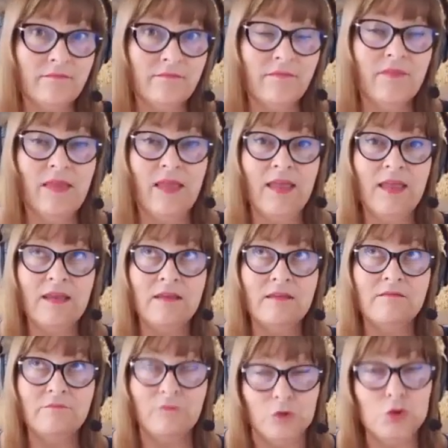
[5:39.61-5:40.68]

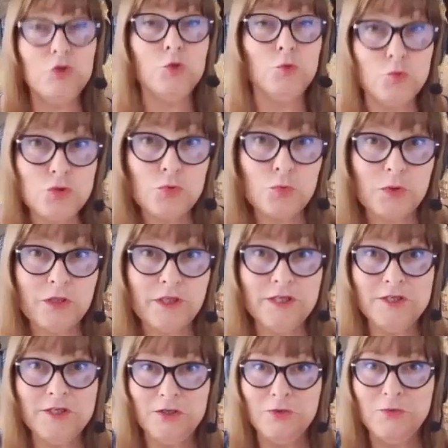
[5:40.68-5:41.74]
they usually
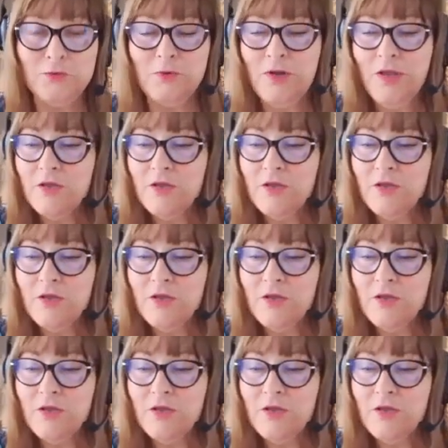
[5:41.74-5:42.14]
do.